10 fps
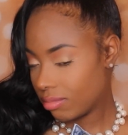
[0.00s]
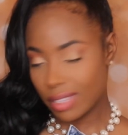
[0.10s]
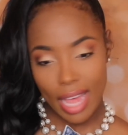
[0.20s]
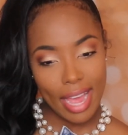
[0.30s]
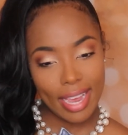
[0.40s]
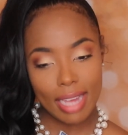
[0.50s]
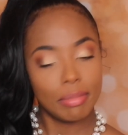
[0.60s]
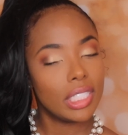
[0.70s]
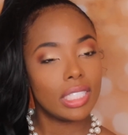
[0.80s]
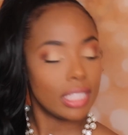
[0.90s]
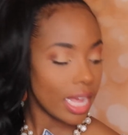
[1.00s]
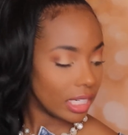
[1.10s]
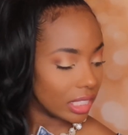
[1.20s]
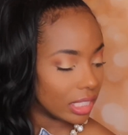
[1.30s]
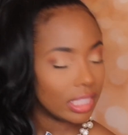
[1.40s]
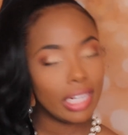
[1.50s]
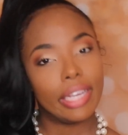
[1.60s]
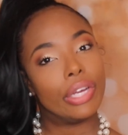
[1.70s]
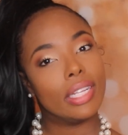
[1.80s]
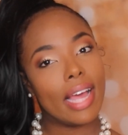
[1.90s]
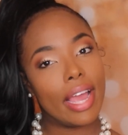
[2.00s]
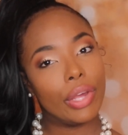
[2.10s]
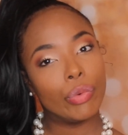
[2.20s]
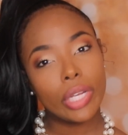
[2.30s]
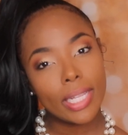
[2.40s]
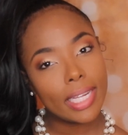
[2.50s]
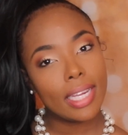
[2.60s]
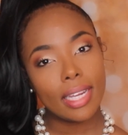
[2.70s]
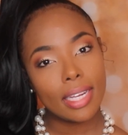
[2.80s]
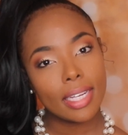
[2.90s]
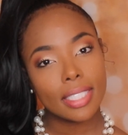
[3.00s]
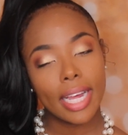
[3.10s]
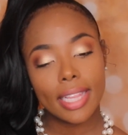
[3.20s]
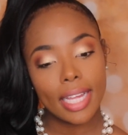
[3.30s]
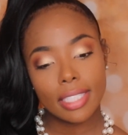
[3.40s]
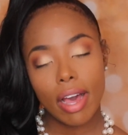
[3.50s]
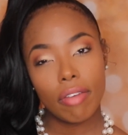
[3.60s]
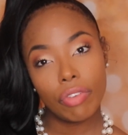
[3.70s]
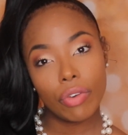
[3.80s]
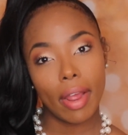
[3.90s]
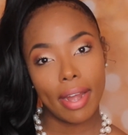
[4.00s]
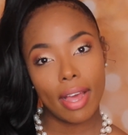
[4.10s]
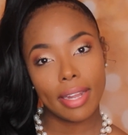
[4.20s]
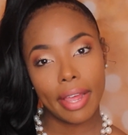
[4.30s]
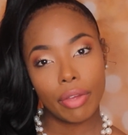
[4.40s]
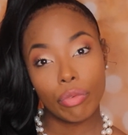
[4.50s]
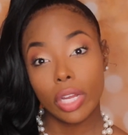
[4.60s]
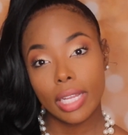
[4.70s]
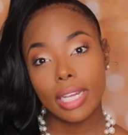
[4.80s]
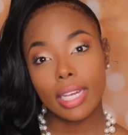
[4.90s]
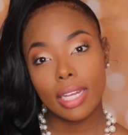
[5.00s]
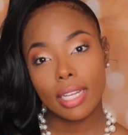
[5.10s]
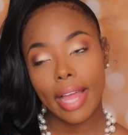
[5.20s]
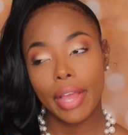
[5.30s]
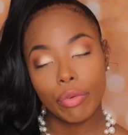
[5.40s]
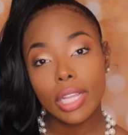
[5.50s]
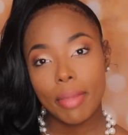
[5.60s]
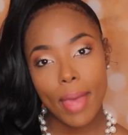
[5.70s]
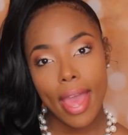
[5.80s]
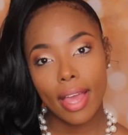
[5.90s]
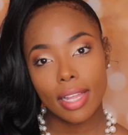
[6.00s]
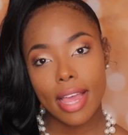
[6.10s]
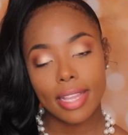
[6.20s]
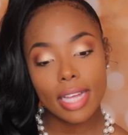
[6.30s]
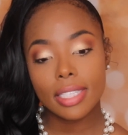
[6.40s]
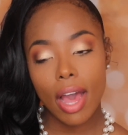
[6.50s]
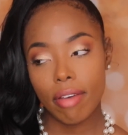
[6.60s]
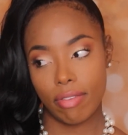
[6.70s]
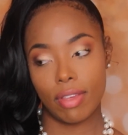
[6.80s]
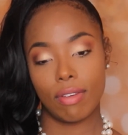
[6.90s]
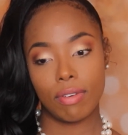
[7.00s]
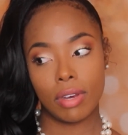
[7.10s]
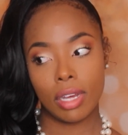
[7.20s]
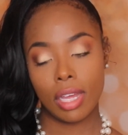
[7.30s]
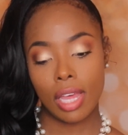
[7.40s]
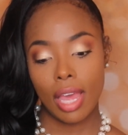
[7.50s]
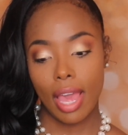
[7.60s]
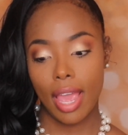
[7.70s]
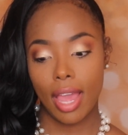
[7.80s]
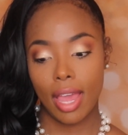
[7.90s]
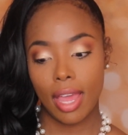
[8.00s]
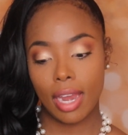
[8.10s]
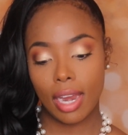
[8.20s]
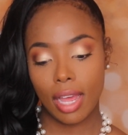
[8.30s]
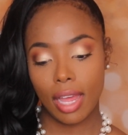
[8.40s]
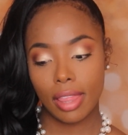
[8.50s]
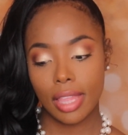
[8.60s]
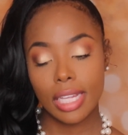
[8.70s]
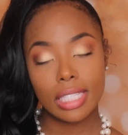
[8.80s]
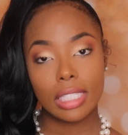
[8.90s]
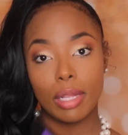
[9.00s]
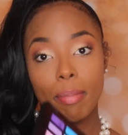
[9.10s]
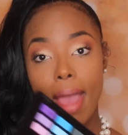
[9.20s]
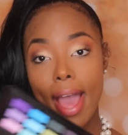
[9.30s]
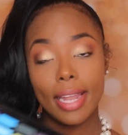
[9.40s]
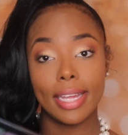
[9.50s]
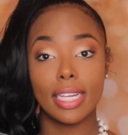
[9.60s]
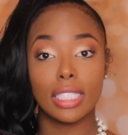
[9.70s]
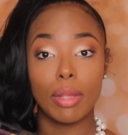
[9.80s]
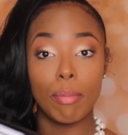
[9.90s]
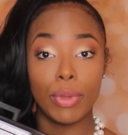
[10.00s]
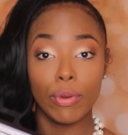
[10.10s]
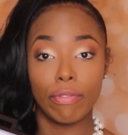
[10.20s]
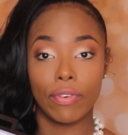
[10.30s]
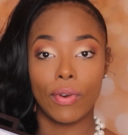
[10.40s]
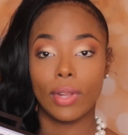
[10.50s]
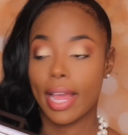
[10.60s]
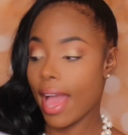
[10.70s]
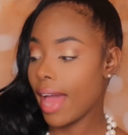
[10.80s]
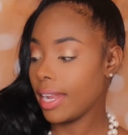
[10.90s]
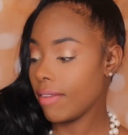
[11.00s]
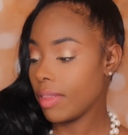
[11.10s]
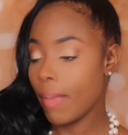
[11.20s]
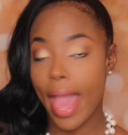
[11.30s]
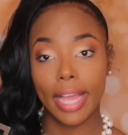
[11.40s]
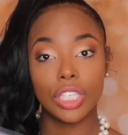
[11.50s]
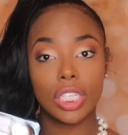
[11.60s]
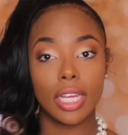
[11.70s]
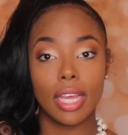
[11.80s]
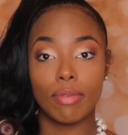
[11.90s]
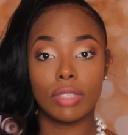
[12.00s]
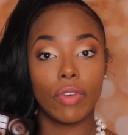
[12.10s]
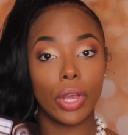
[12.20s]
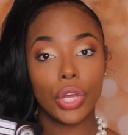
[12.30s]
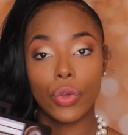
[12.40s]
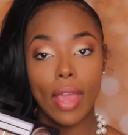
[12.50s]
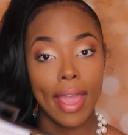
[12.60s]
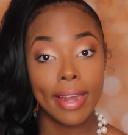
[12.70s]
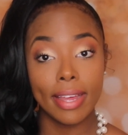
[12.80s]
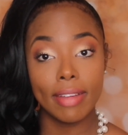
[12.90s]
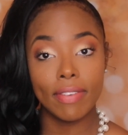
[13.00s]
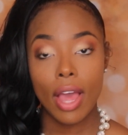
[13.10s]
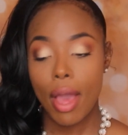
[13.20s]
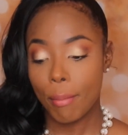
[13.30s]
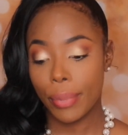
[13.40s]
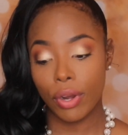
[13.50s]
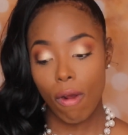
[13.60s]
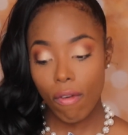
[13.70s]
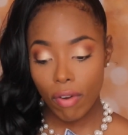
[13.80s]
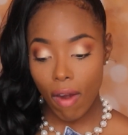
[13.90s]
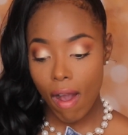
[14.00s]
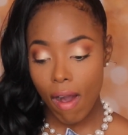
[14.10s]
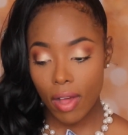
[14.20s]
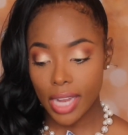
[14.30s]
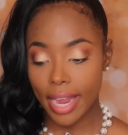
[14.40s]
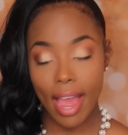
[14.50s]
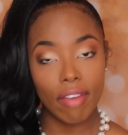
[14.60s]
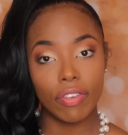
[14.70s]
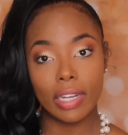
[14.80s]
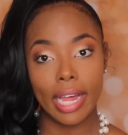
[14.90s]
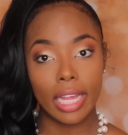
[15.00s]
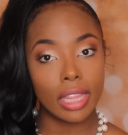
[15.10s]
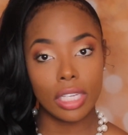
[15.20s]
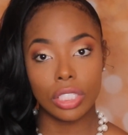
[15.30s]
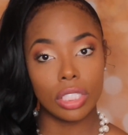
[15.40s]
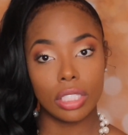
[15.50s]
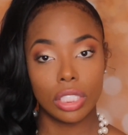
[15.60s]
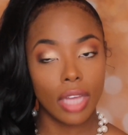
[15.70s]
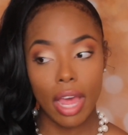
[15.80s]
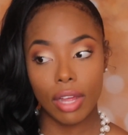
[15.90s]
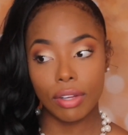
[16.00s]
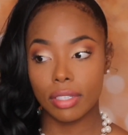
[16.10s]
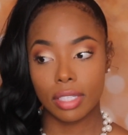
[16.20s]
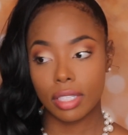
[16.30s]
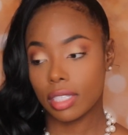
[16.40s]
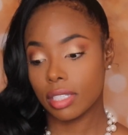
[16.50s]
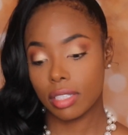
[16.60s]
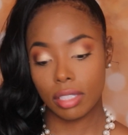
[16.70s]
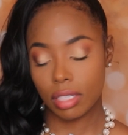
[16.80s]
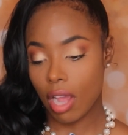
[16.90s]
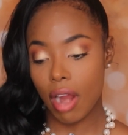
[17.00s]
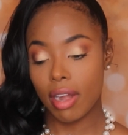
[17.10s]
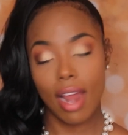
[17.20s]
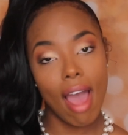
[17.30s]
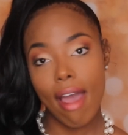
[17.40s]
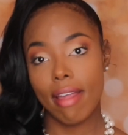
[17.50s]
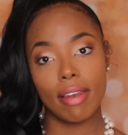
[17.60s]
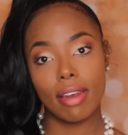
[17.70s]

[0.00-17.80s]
Like, I'm just sitting here like, really? Like, that's how I feel right now. Like, really? Like, really, MAC? Like, that's how I feel. And this palette is beautiful. Like, I love the packaging. It was very creative, but overall, like, I feel like these shadows are not